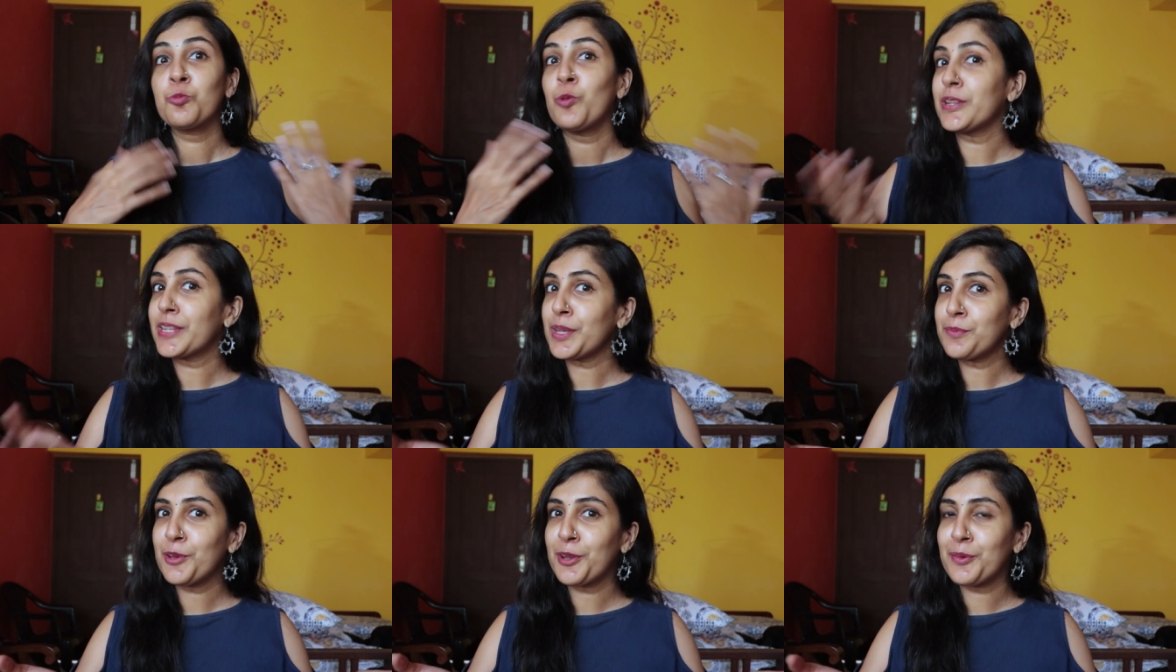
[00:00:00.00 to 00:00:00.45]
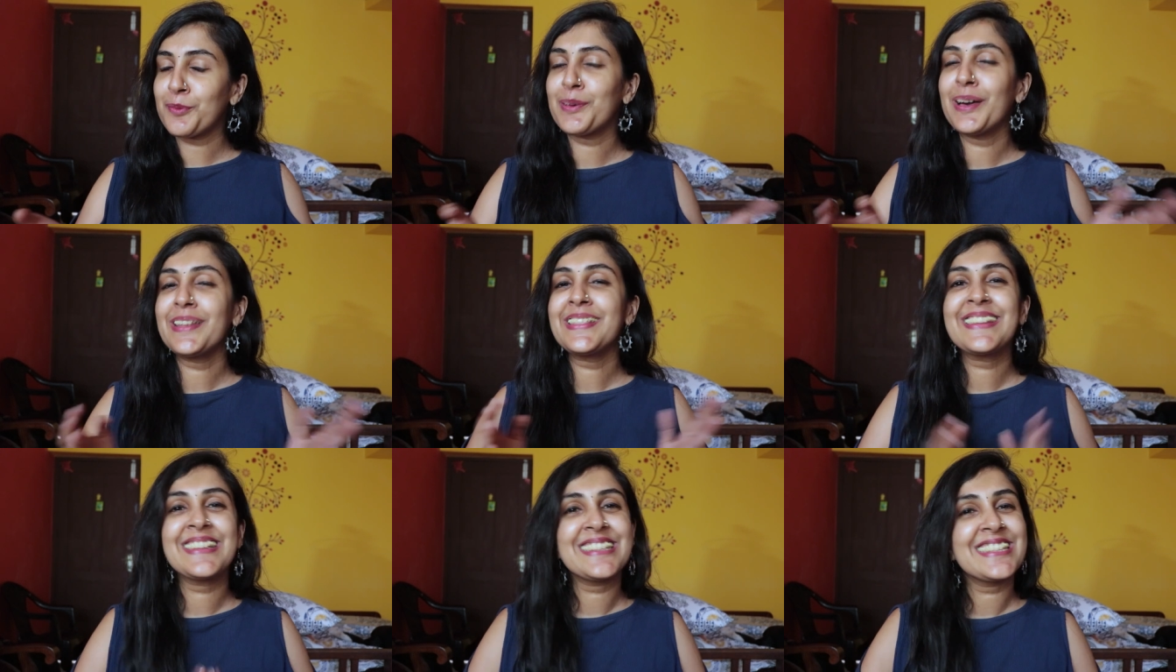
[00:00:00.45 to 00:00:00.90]
What's up
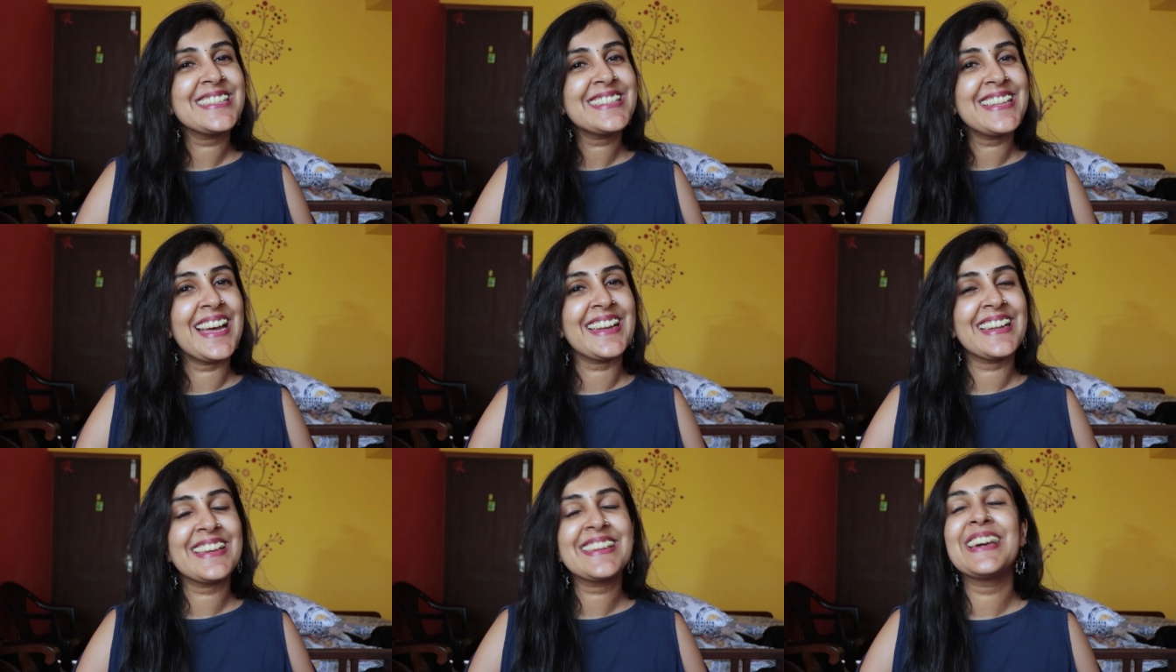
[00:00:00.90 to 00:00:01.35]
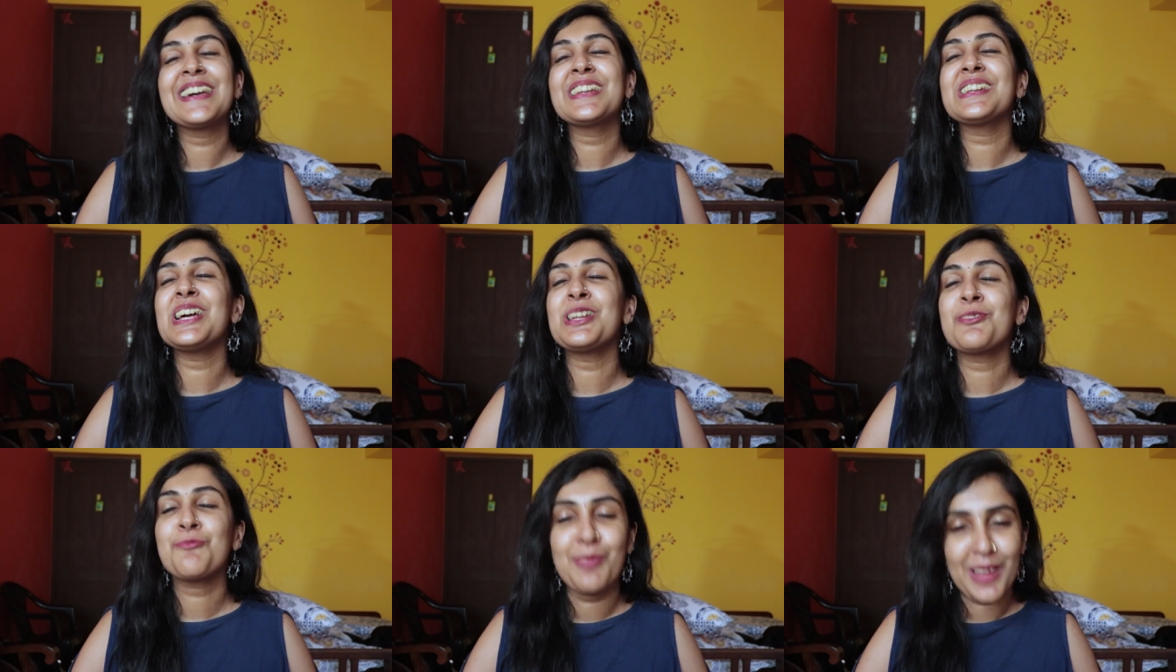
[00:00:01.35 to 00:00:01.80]
everyone, this is Nayana here
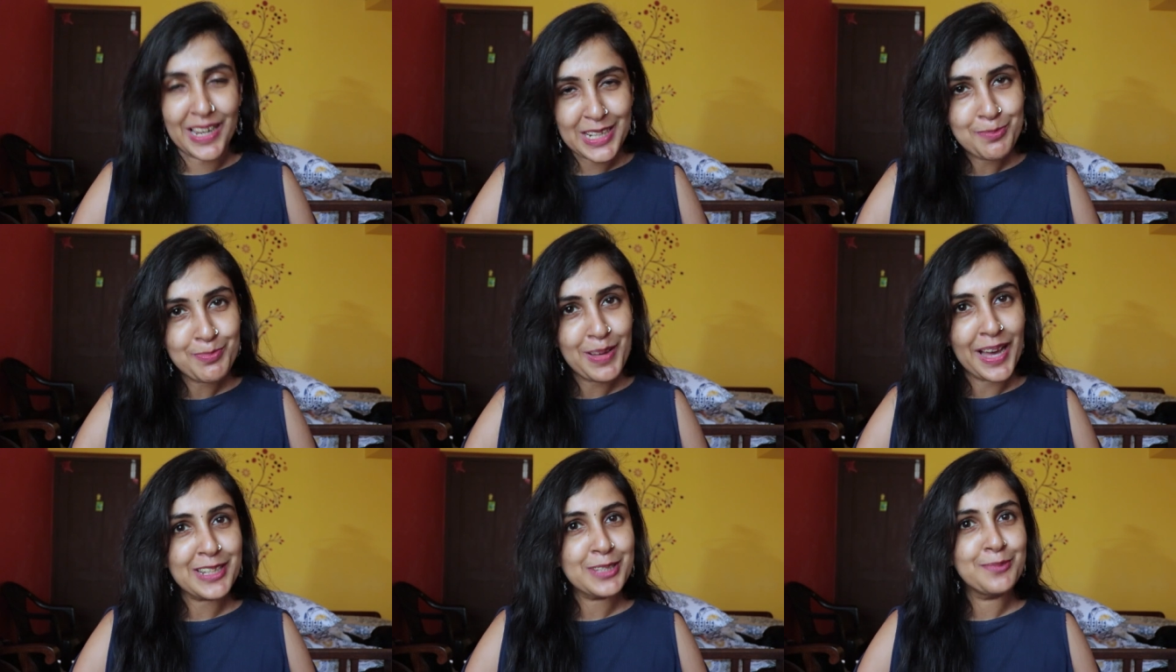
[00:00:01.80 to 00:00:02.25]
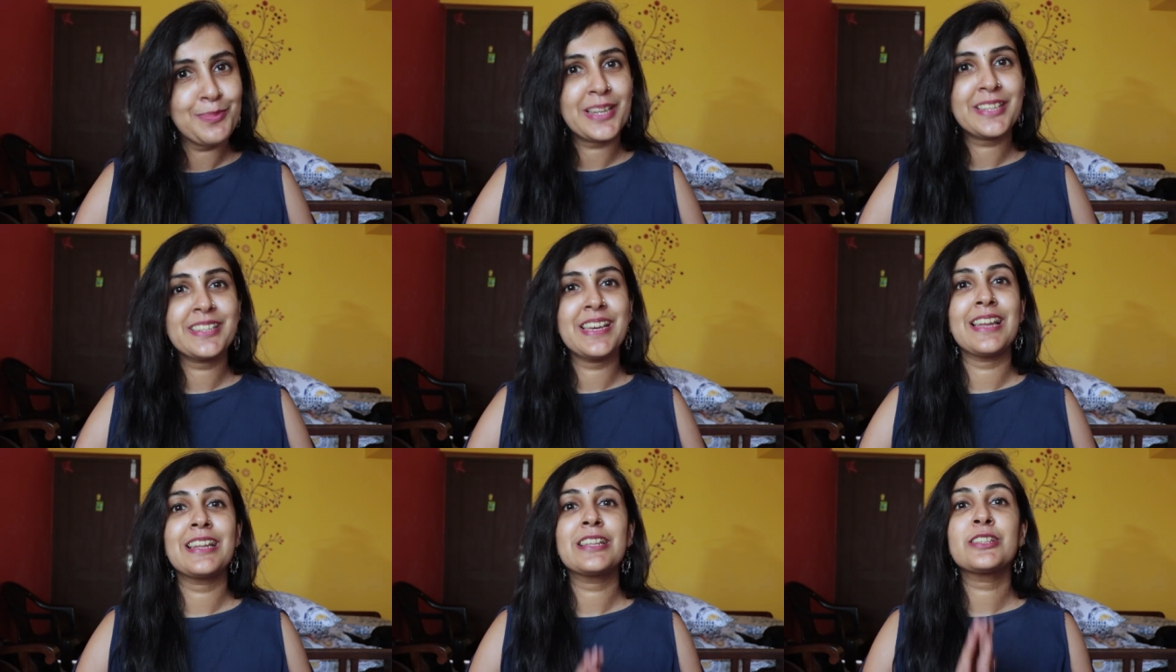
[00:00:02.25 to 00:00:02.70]
and welcome back to
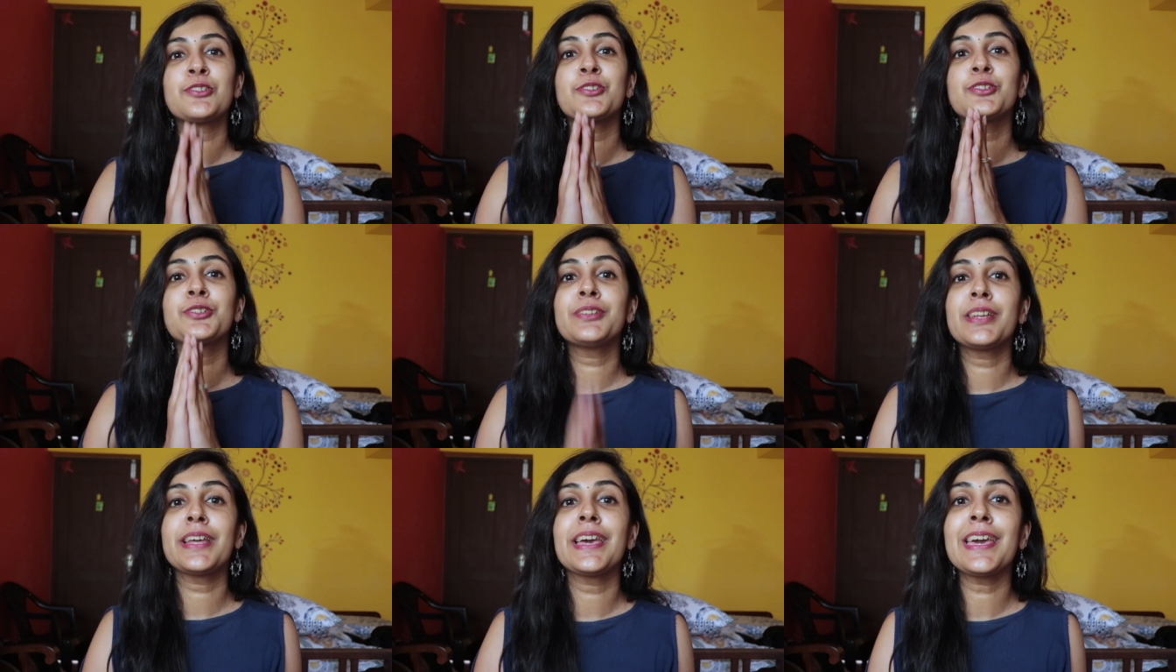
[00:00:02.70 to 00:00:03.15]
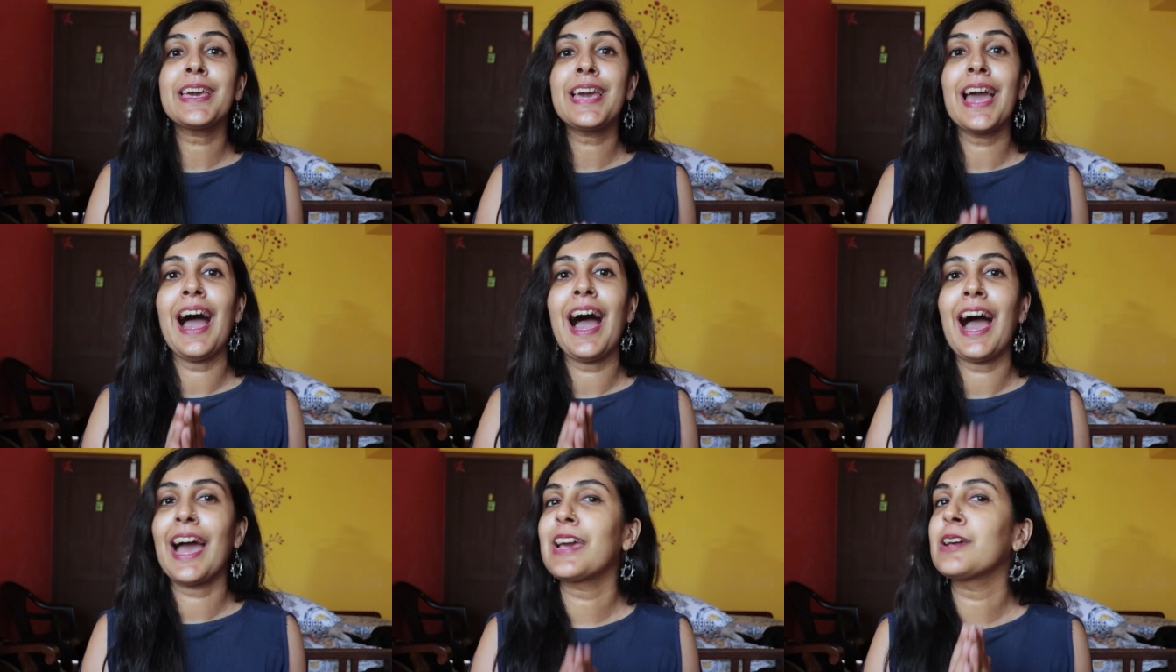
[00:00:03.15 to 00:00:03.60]
my channel. So
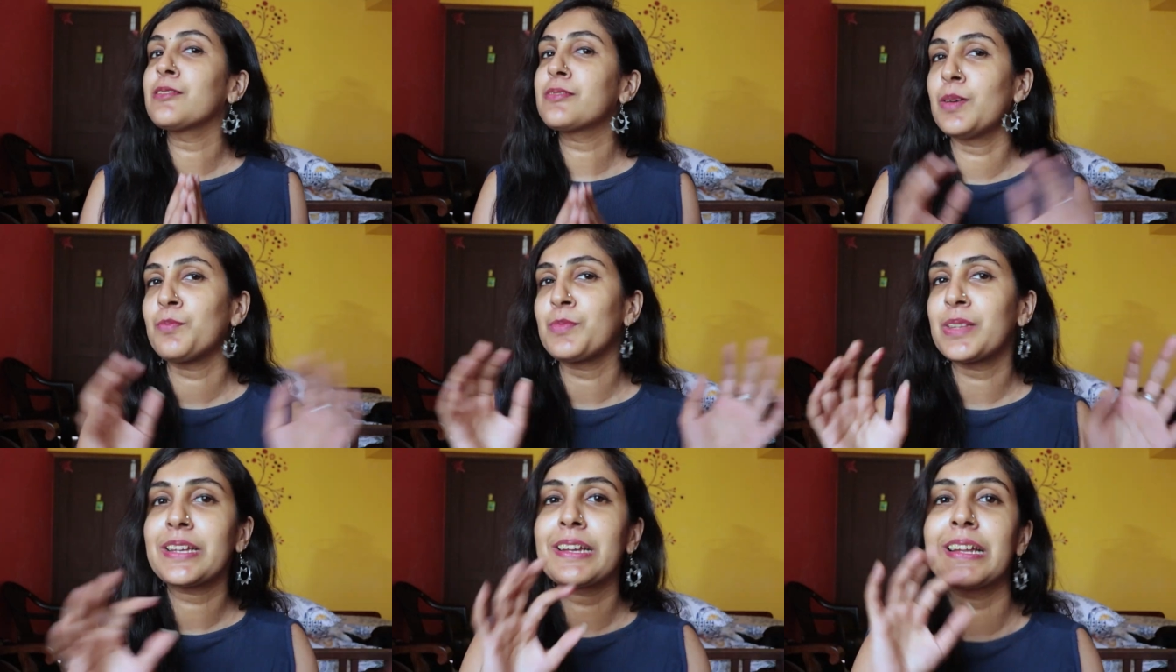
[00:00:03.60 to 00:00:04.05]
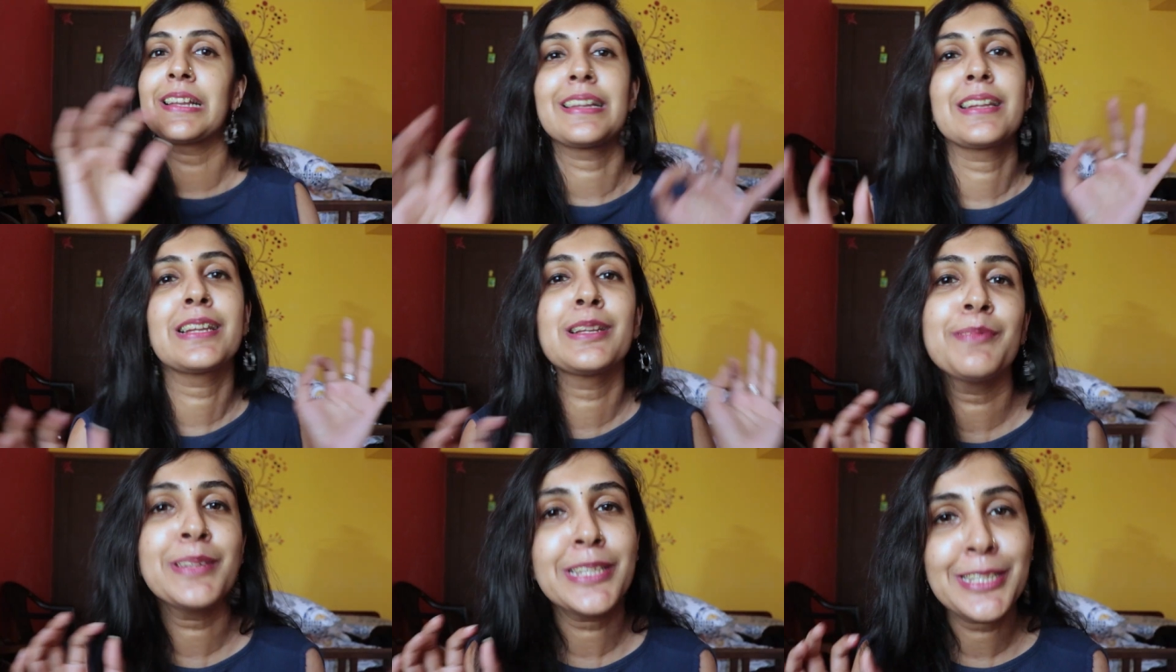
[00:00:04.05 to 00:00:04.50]
today I have something a
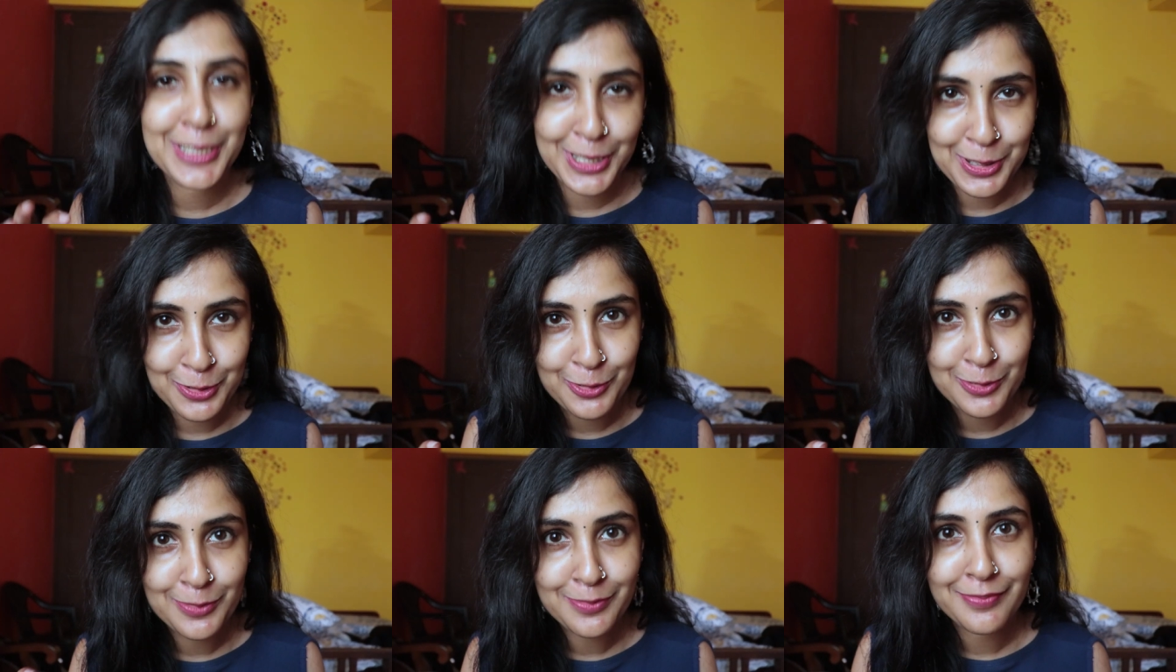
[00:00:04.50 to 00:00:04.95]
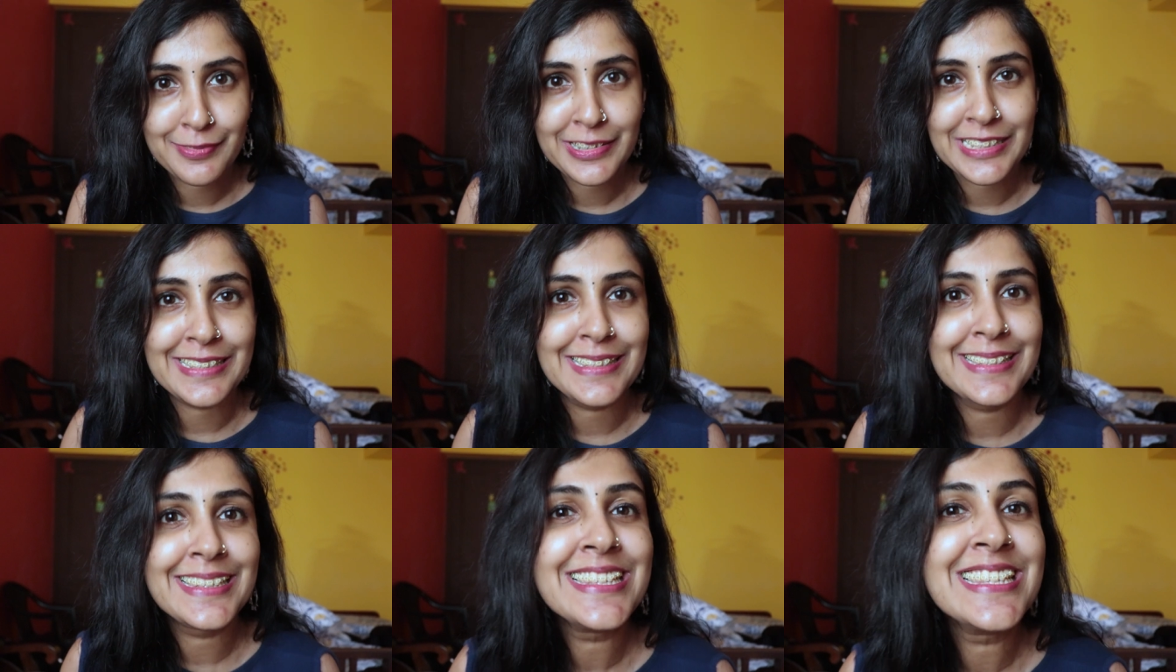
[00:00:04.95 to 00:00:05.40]
little bit new
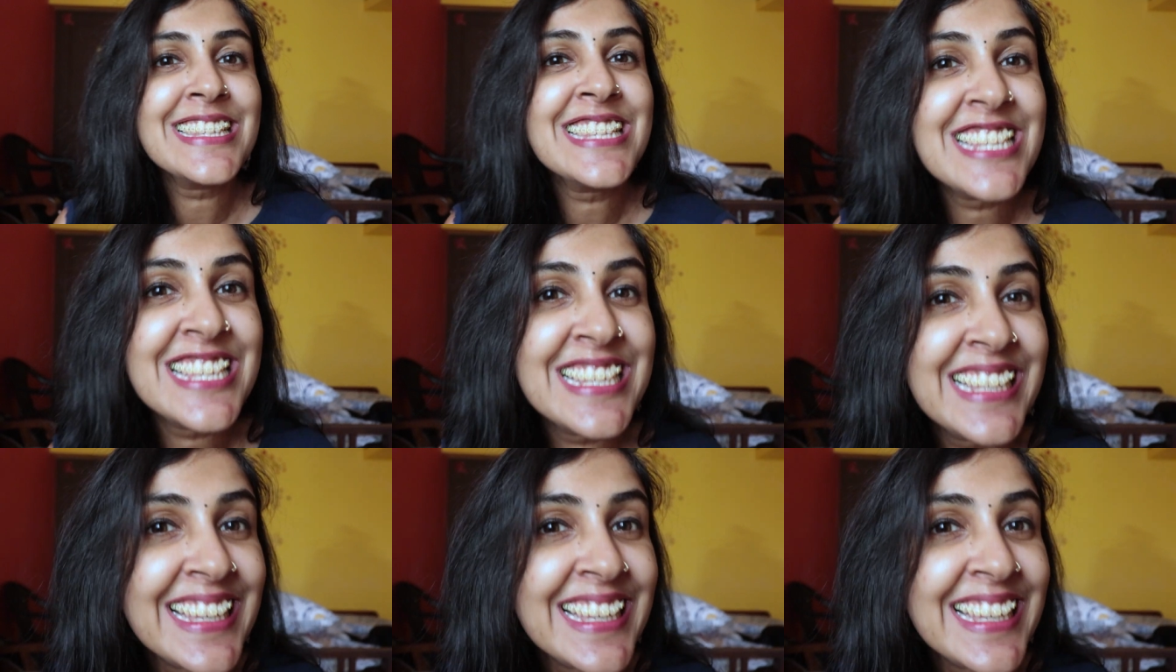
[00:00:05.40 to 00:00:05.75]
which is